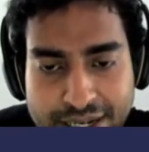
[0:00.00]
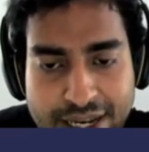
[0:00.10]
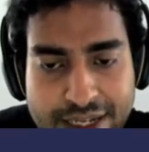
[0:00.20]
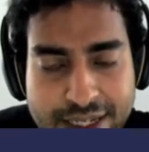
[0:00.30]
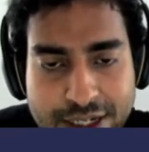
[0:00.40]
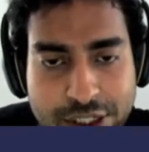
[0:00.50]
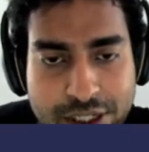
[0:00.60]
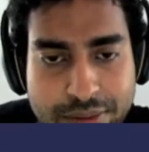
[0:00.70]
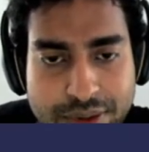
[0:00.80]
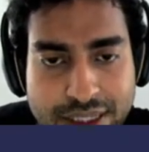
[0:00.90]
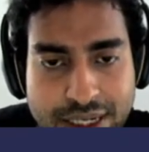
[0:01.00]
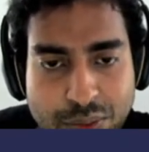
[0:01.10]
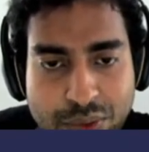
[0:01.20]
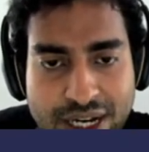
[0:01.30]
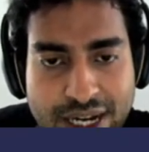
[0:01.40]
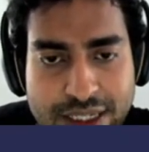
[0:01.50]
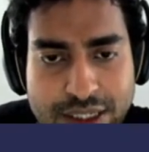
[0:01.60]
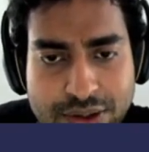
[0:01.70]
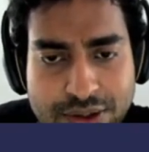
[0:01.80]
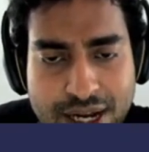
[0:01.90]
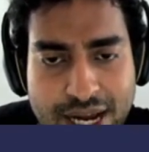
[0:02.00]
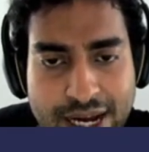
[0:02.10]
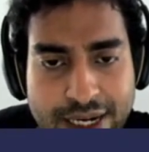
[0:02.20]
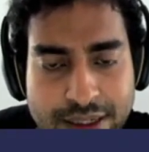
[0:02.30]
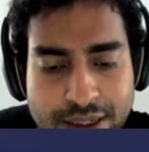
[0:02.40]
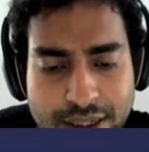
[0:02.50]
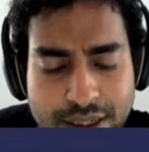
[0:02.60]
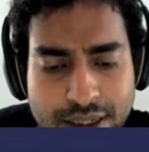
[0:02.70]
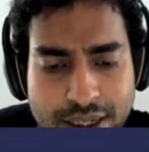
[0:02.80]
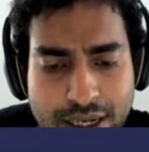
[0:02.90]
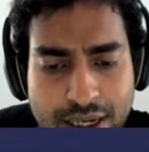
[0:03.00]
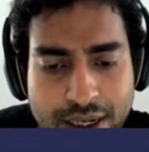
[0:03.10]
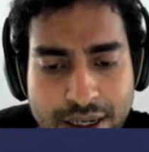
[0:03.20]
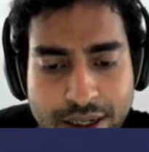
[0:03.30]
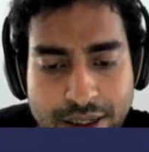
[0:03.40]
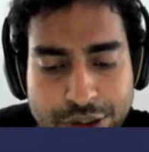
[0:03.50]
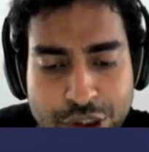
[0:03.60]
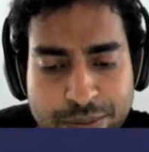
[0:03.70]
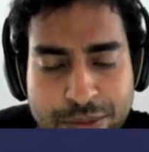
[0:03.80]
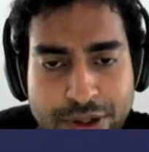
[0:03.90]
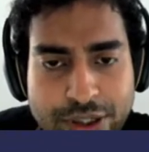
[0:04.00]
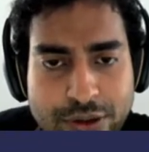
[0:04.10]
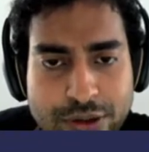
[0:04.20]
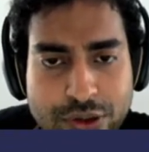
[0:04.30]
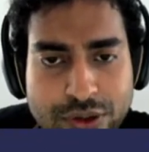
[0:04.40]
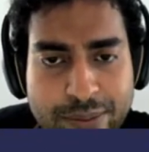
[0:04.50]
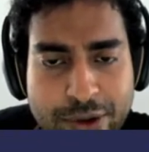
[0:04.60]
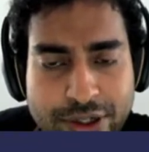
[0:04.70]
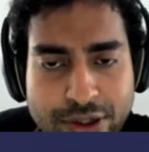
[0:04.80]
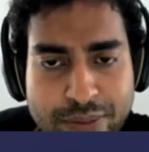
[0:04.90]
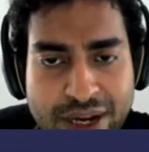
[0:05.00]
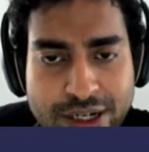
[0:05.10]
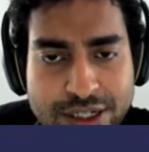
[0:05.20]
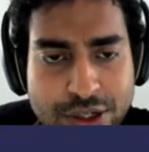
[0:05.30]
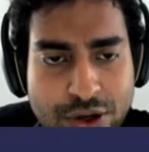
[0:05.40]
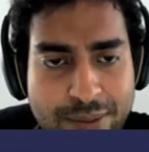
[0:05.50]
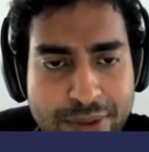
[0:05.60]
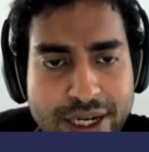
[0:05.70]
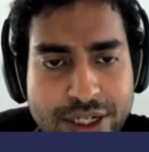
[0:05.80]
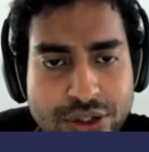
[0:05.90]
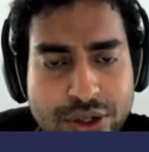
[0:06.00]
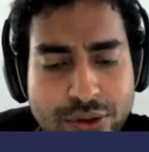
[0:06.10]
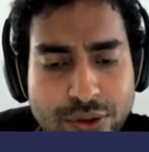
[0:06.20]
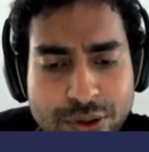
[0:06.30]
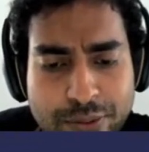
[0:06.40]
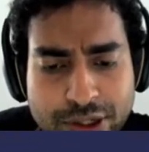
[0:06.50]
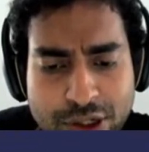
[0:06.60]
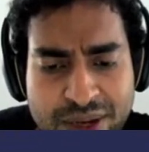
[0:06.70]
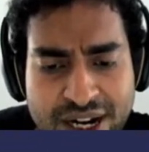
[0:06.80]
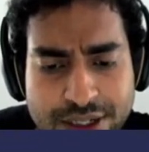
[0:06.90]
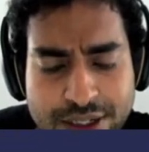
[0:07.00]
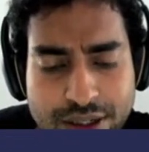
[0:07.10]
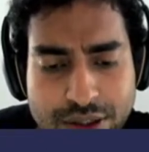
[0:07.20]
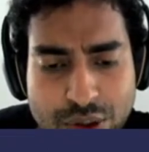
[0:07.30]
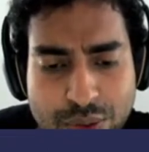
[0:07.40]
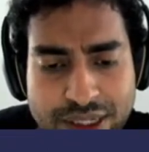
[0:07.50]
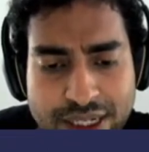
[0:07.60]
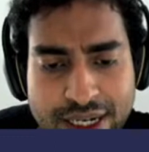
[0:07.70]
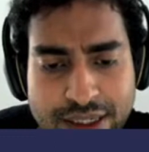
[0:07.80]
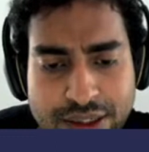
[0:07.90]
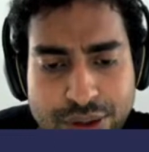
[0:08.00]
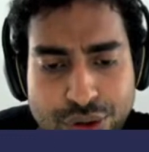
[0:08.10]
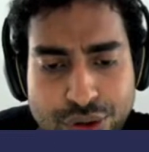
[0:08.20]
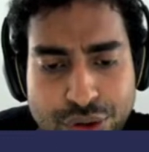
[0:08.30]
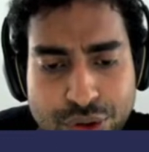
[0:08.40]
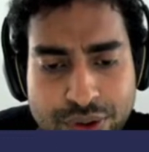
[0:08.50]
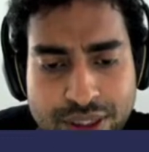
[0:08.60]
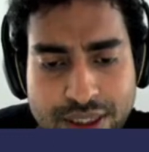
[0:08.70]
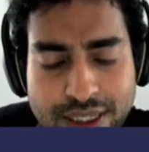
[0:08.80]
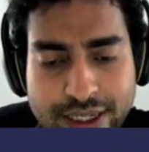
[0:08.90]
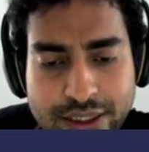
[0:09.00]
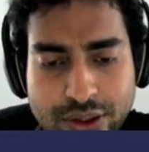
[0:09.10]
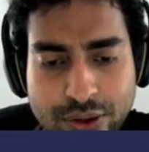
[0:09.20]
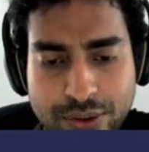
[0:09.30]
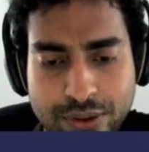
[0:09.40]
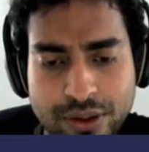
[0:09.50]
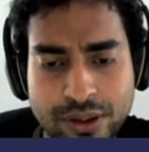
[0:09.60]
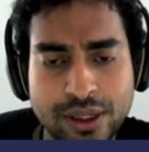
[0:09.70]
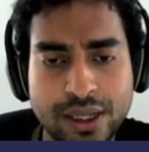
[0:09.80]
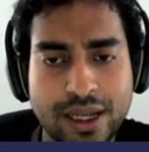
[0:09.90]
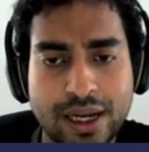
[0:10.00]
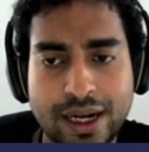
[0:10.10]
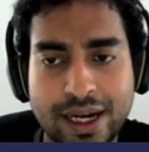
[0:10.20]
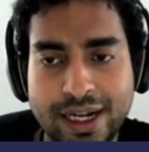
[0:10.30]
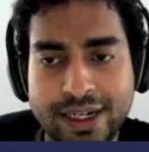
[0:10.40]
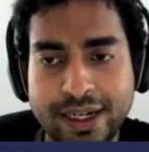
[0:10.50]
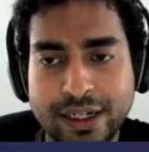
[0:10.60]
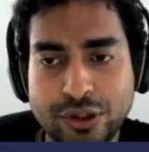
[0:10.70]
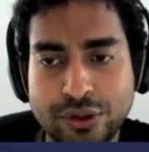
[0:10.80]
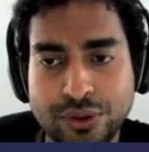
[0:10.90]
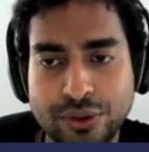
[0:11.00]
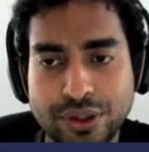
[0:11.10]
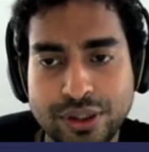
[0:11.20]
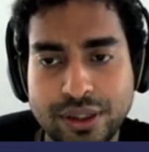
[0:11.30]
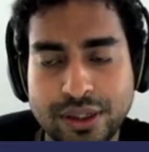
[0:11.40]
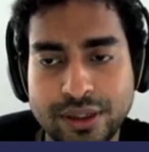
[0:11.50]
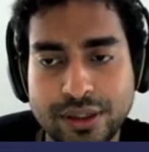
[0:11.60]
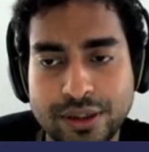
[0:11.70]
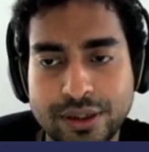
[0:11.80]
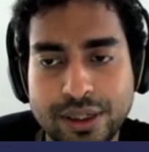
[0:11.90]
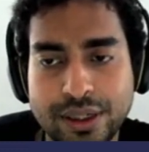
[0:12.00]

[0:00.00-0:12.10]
etc. Like one has to add your modules to the module manager, your application.go's module manager. So one can do it like so, adding it to the